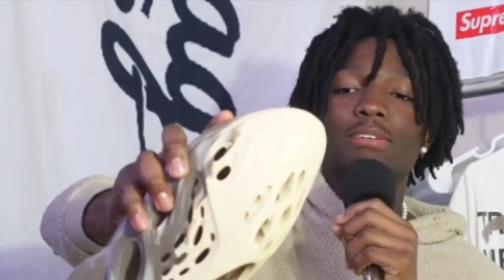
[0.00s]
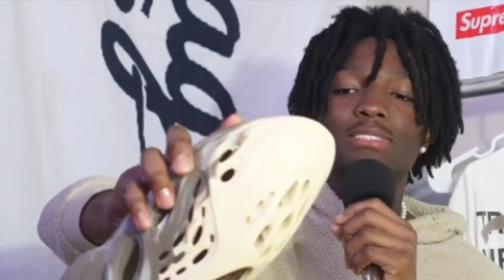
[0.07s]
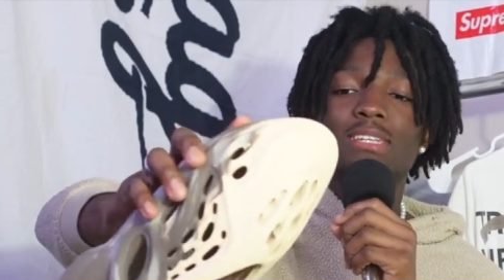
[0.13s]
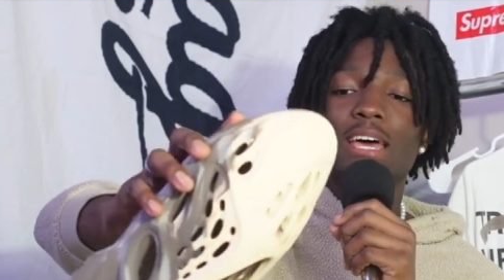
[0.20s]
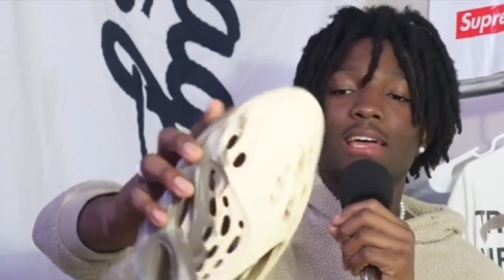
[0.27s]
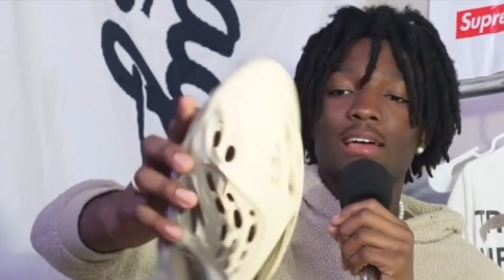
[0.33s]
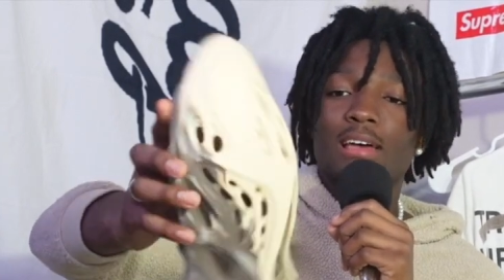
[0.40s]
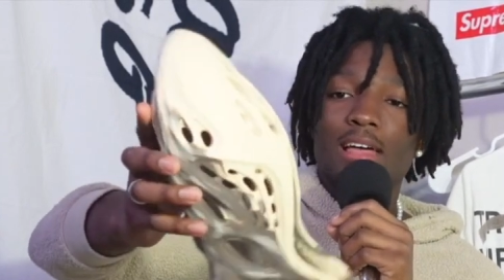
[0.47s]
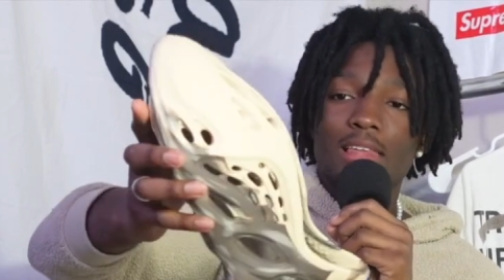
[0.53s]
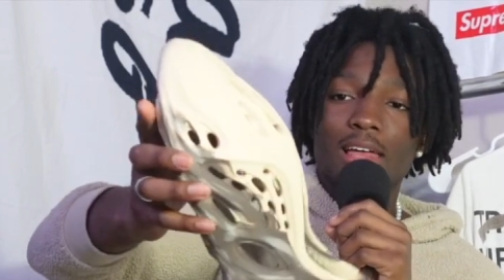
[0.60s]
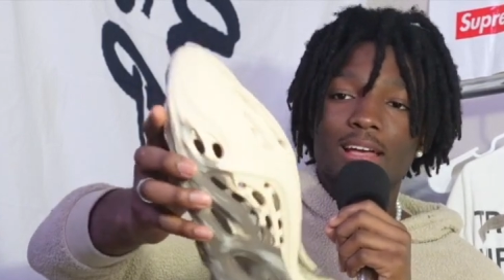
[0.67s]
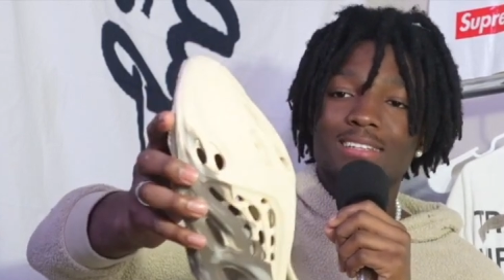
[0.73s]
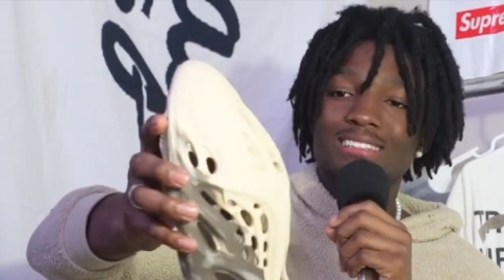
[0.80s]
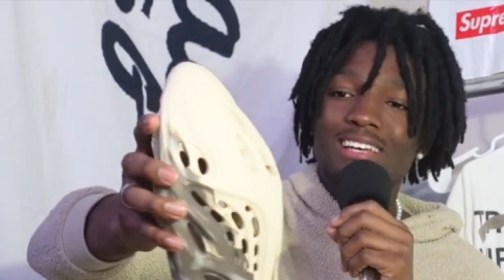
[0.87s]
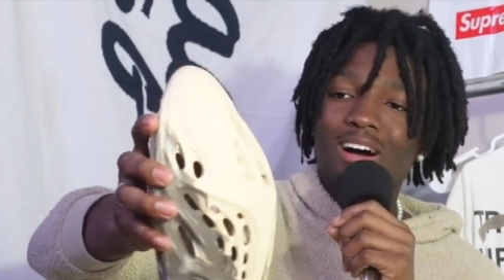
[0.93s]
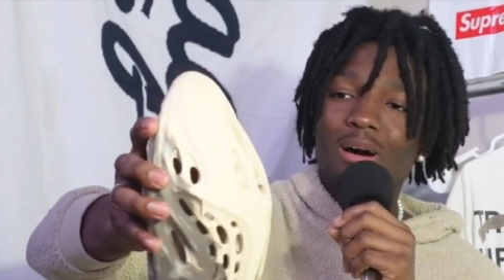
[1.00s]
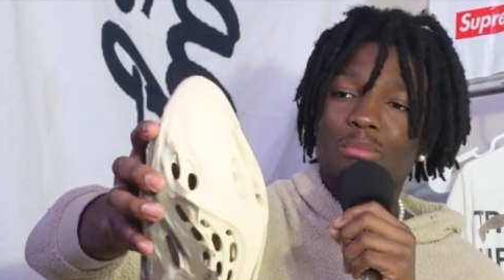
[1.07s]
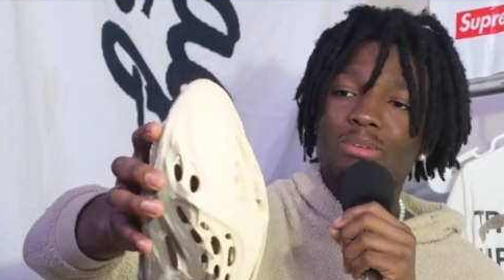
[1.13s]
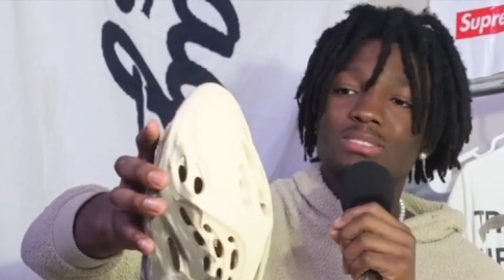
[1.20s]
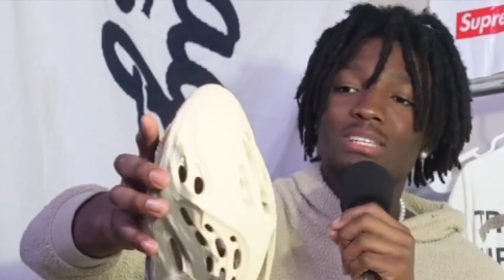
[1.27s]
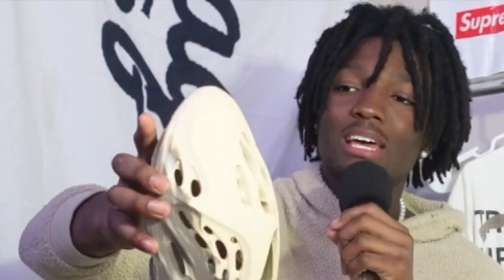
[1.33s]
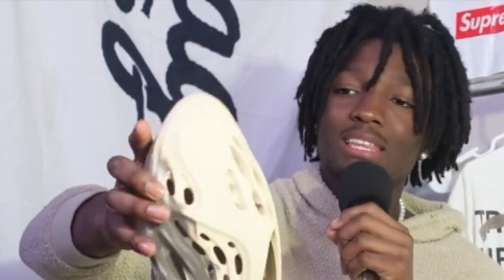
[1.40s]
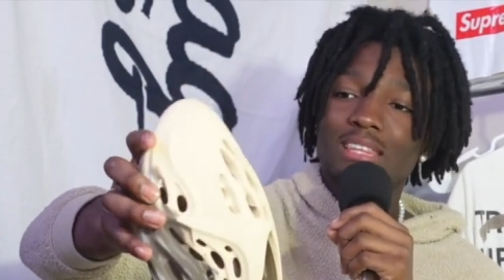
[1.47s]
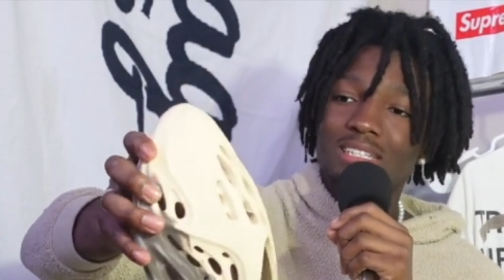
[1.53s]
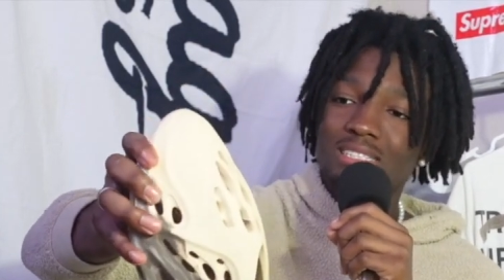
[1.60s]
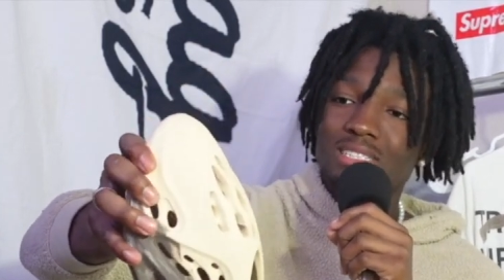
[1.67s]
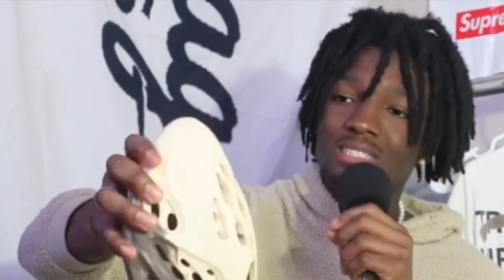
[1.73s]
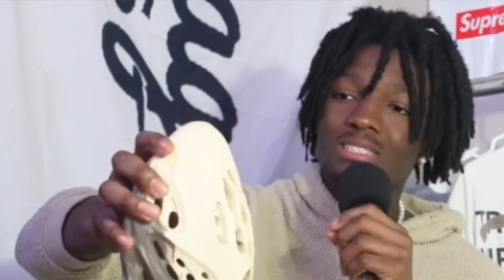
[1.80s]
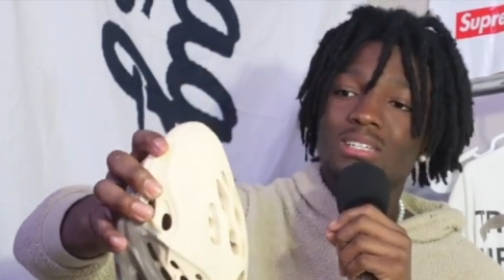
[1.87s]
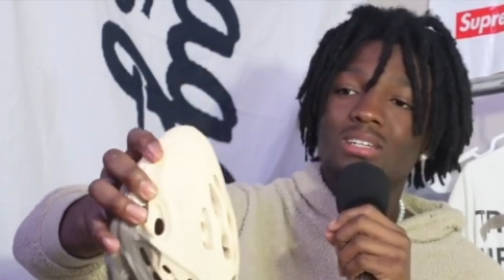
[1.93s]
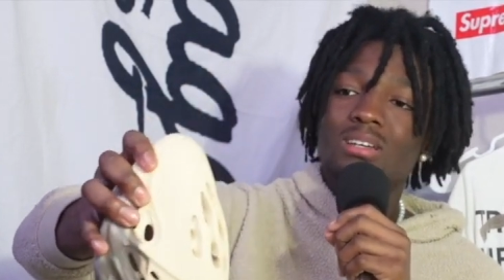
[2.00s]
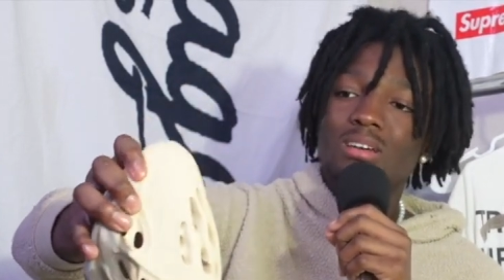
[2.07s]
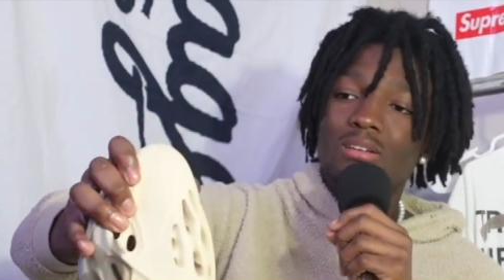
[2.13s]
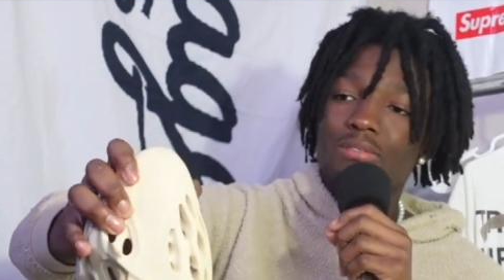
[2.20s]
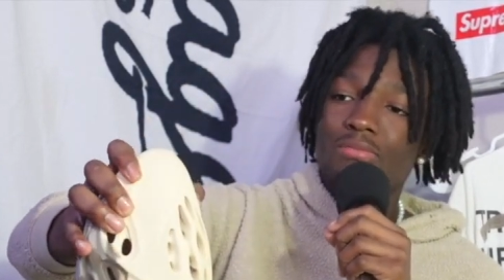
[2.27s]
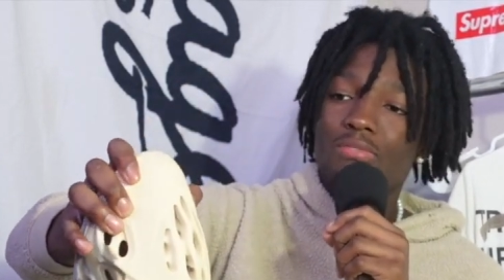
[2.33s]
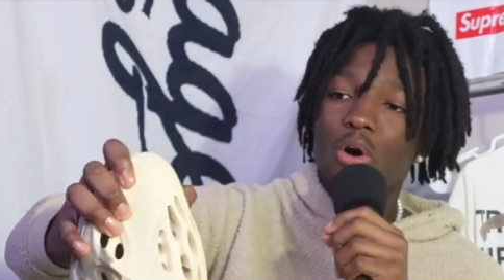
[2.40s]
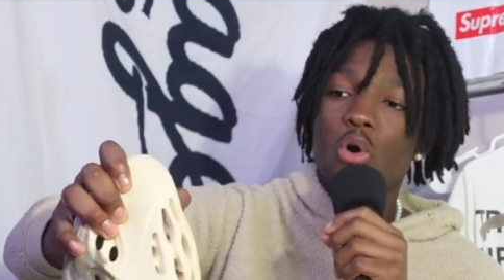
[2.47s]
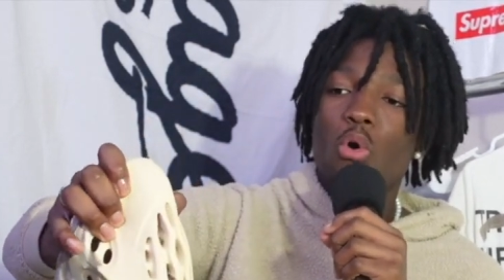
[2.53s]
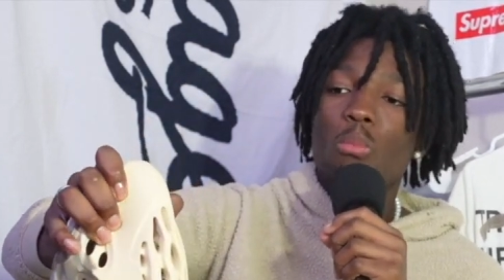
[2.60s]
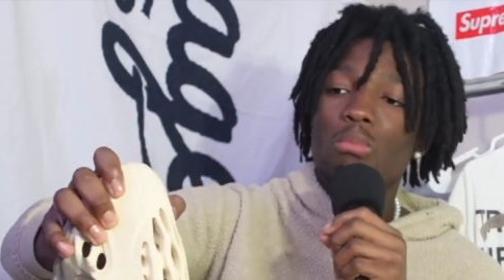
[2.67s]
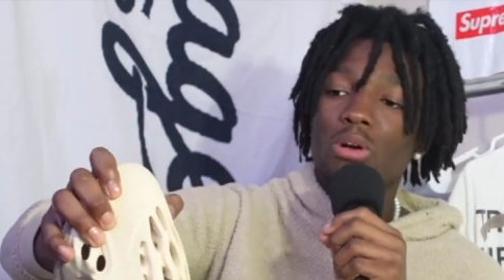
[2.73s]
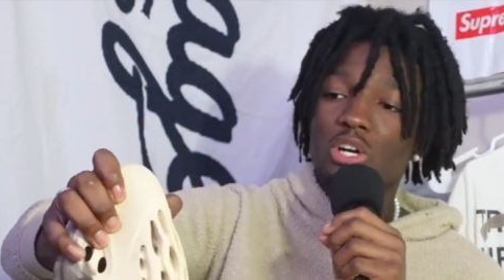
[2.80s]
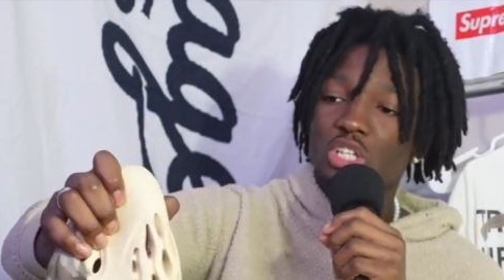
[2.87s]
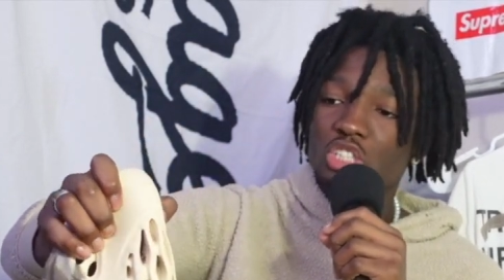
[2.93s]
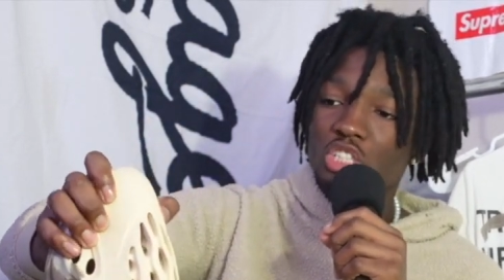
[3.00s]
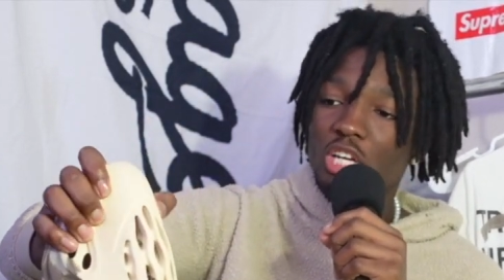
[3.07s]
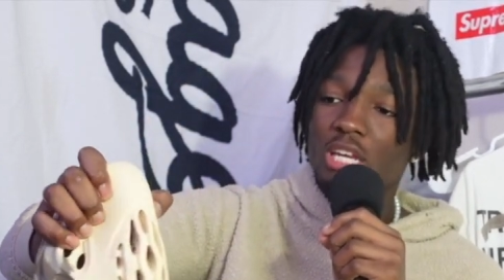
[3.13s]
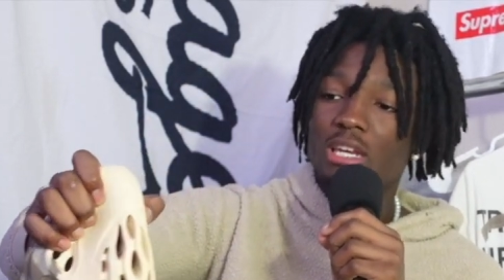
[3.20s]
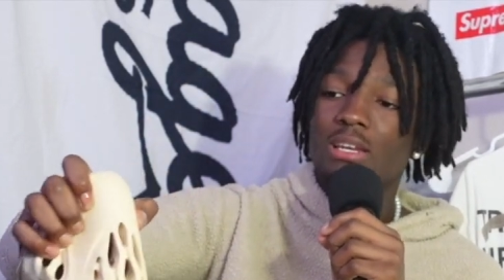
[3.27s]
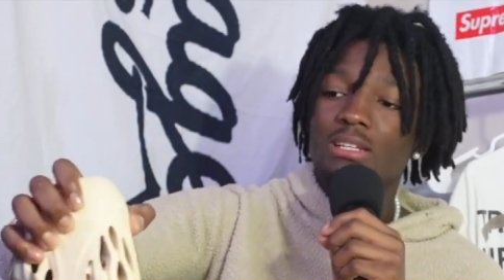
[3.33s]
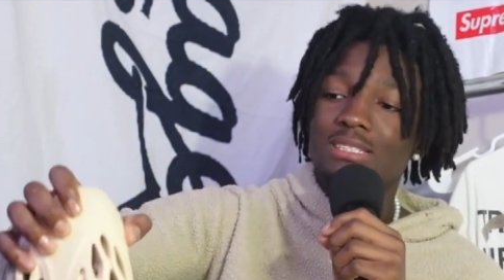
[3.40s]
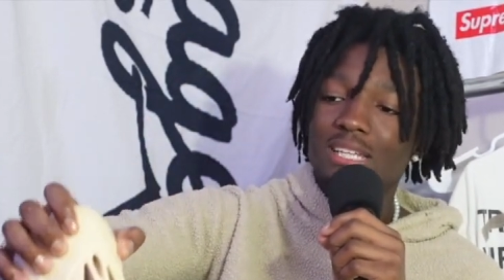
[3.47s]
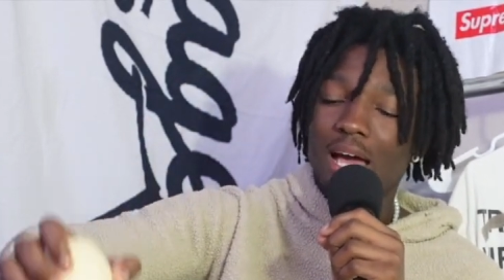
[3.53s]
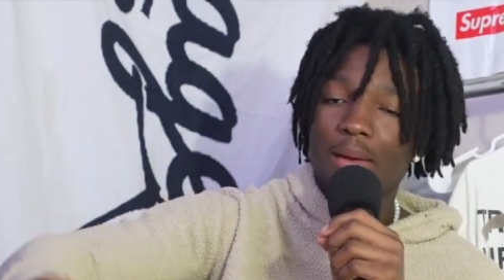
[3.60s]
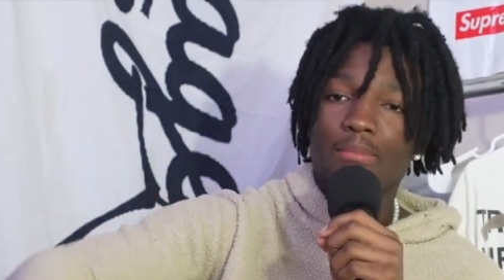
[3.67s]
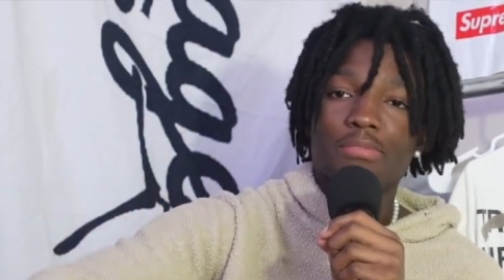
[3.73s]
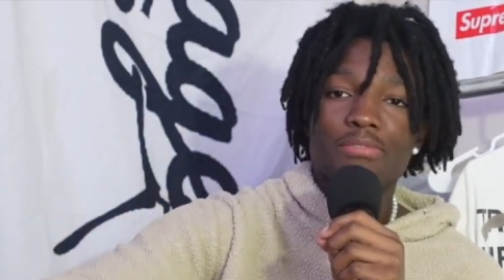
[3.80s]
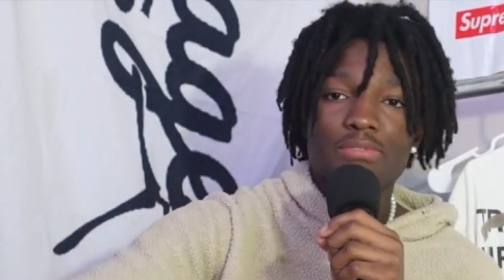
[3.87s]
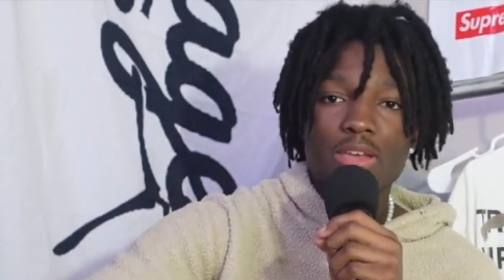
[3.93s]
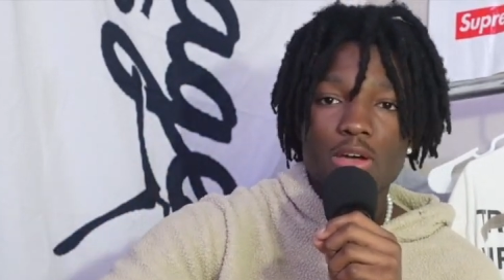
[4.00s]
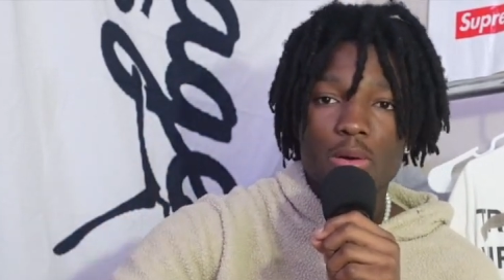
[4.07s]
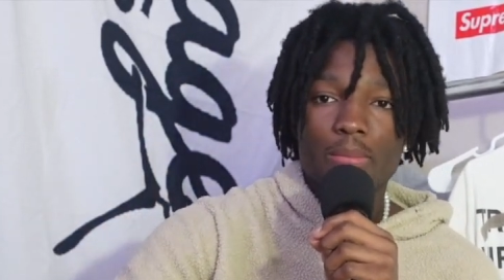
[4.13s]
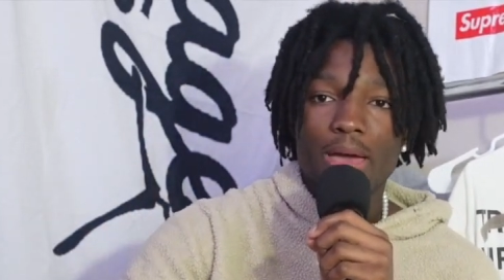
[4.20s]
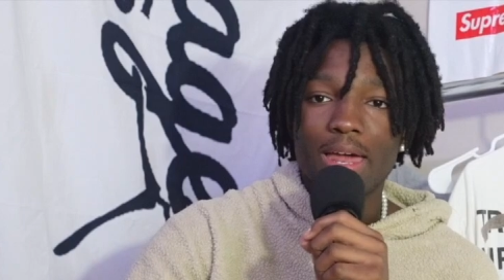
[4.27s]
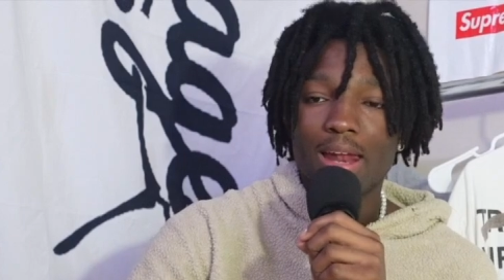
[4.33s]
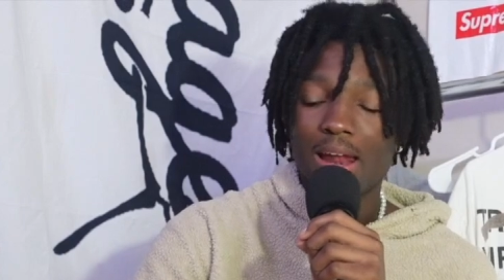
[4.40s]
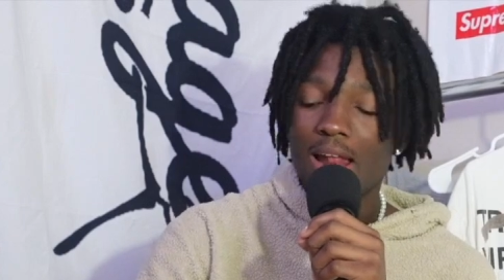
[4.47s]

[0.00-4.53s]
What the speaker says: It's like almost like this foam cushion type feel, man.